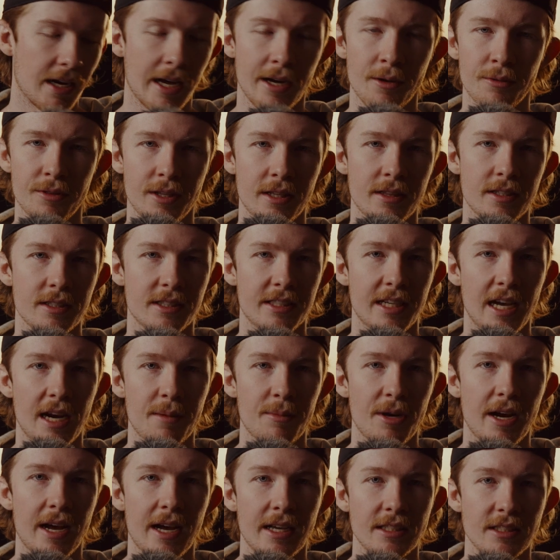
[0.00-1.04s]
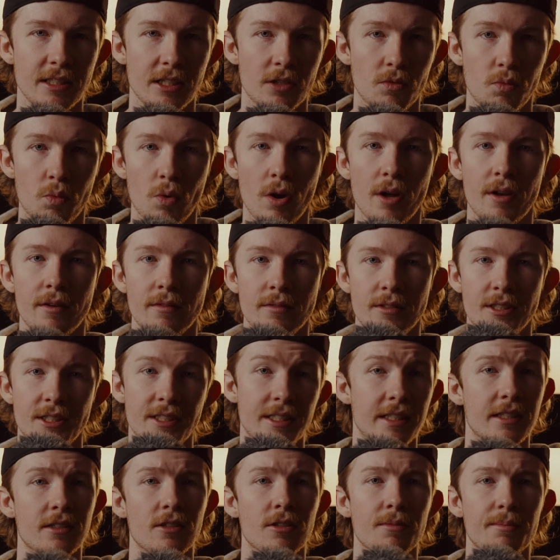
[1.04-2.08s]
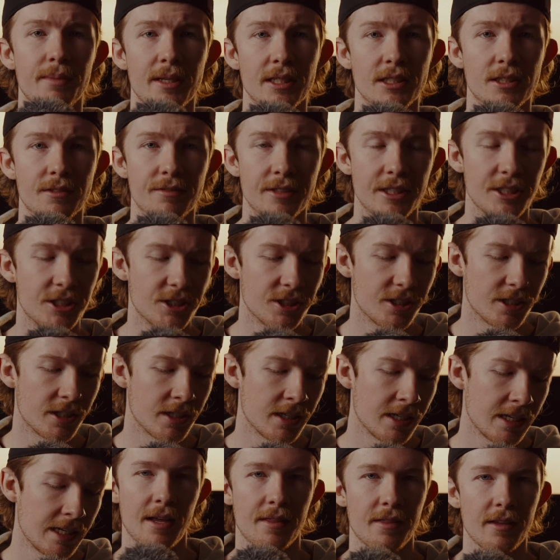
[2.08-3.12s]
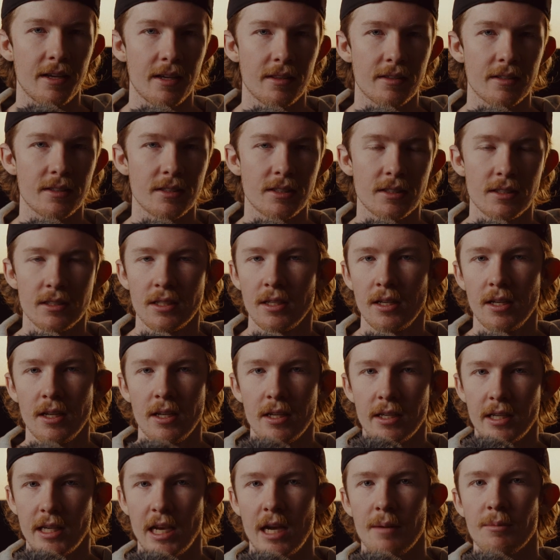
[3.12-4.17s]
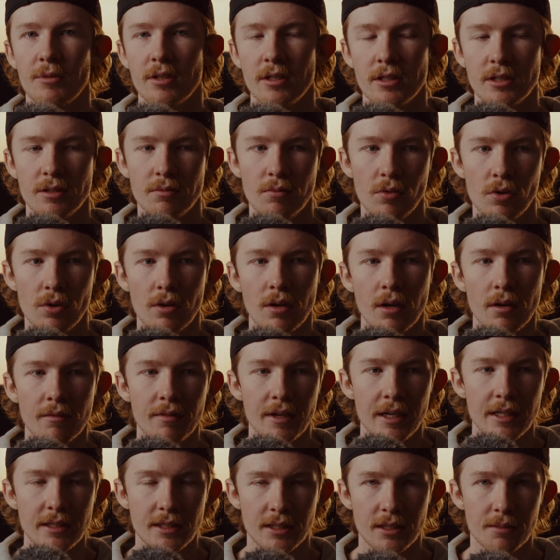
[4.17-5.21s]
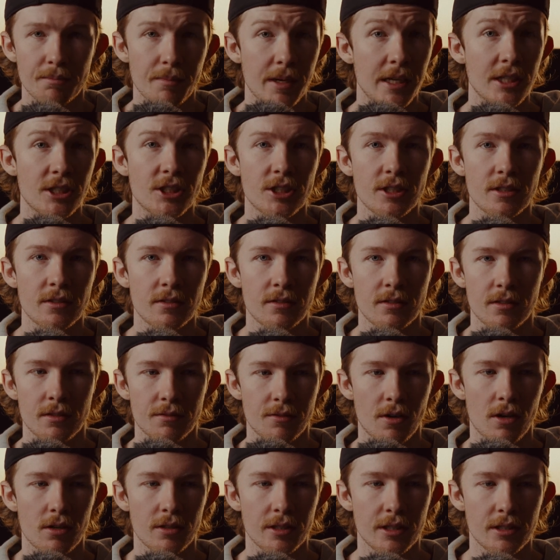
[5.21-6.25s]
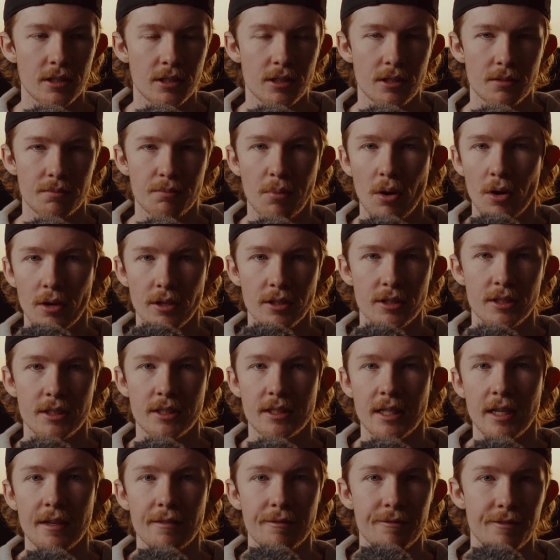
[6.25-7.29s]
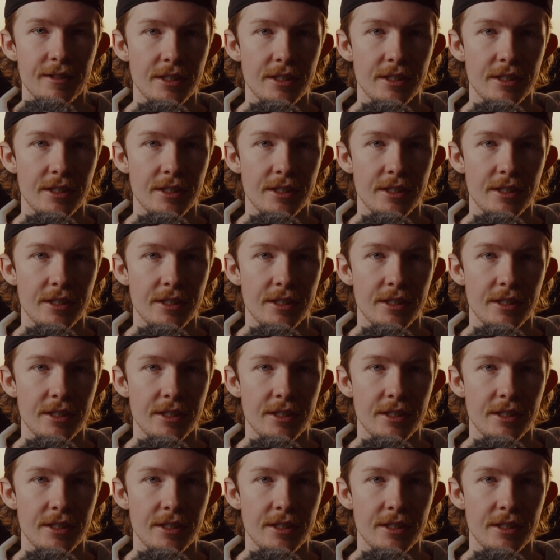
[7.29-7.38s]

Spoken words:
I don't think this camera has like one single best feature. I think this camera is more of a summation of all its parts and